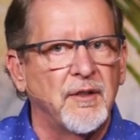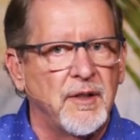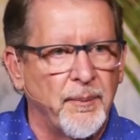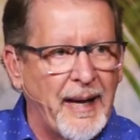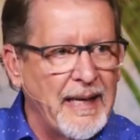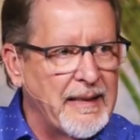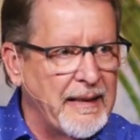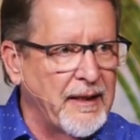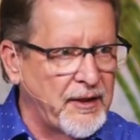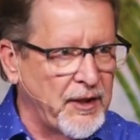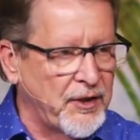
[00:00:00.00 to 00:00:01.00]
demanding
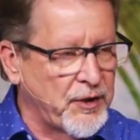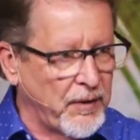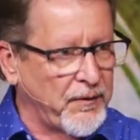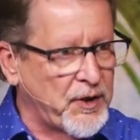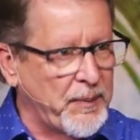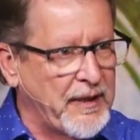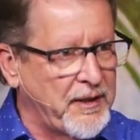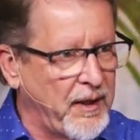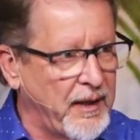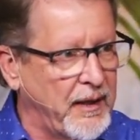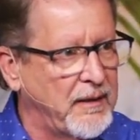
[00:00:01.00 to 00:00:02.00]
that this service be
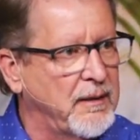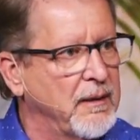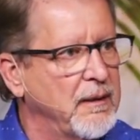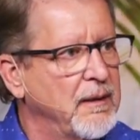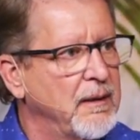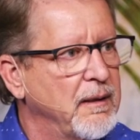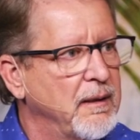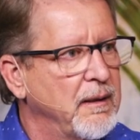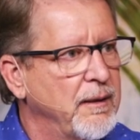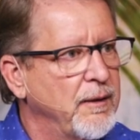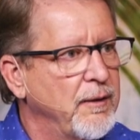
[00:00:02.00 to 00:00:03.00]
done,
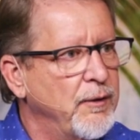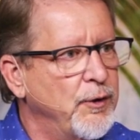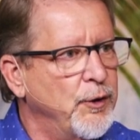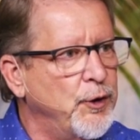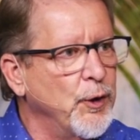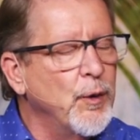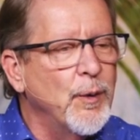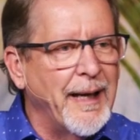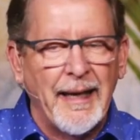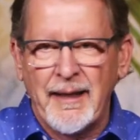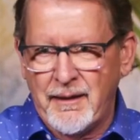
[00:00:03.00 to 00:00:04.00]
do
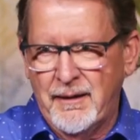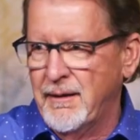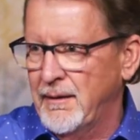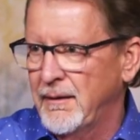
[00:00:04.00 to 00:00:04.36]
it.